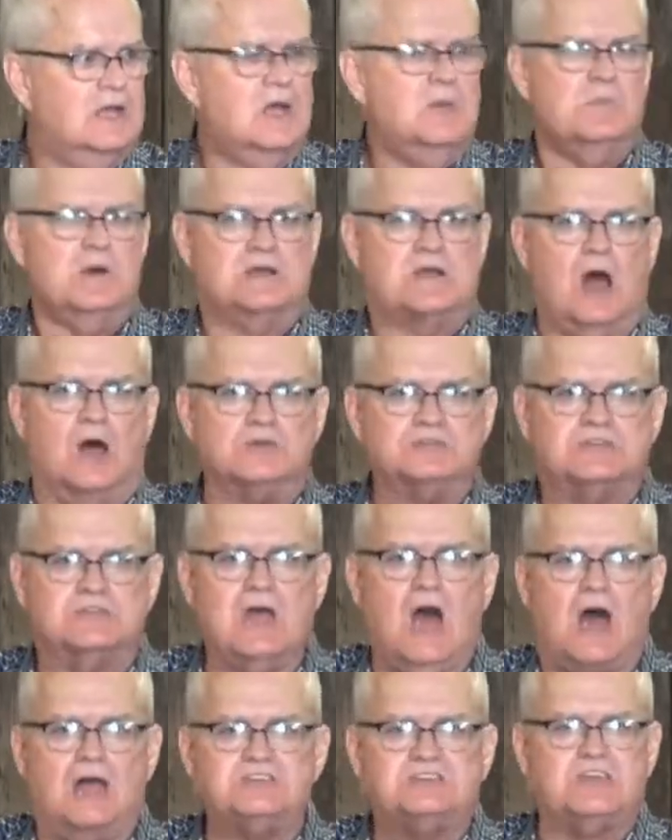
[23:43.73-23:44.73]
Because
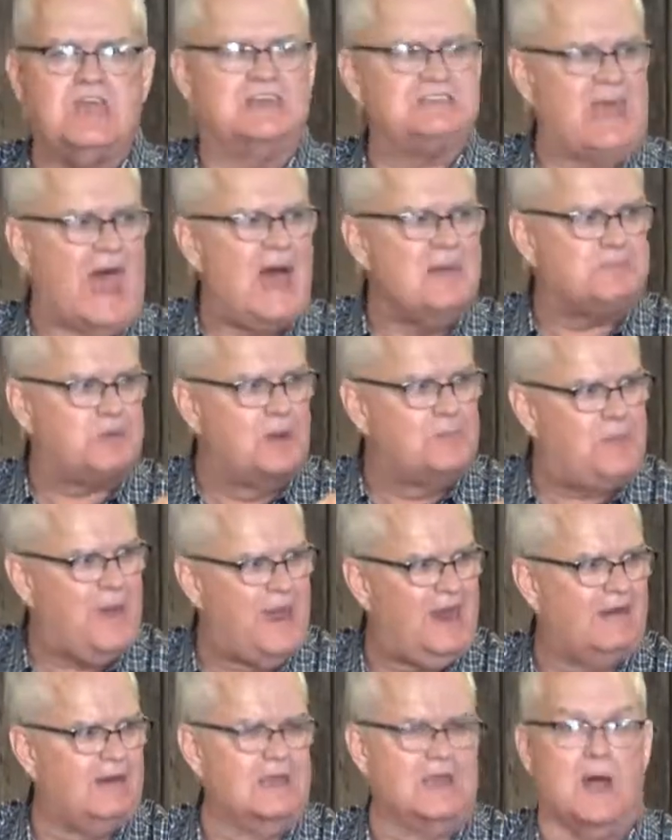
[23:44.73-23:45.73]
God says, I'm
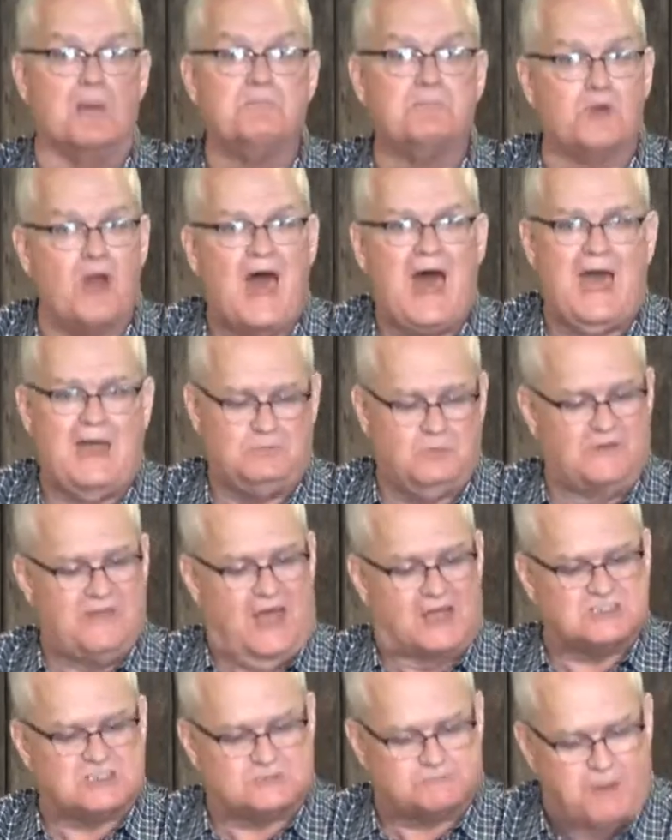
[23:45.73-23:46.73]
preparing a bride
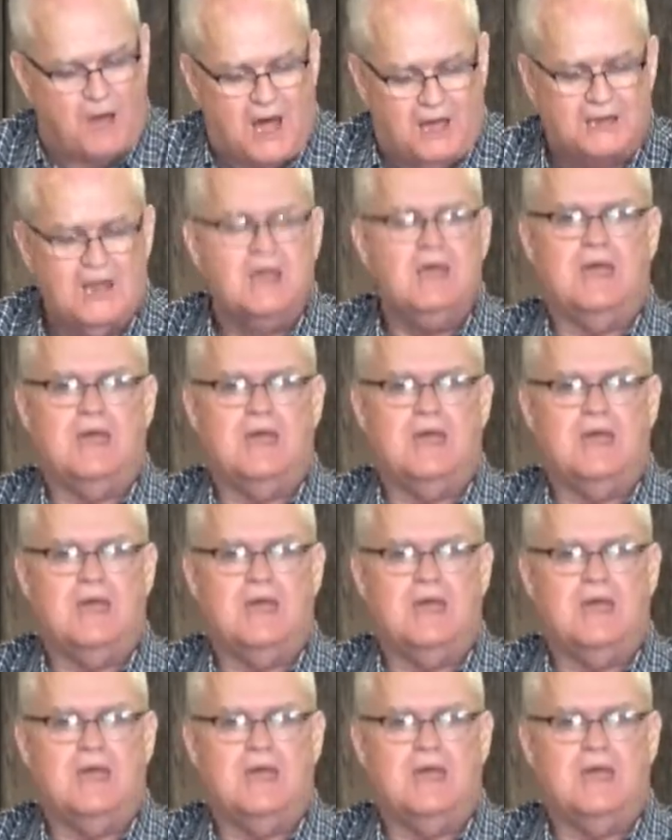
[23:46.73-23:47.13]
without spot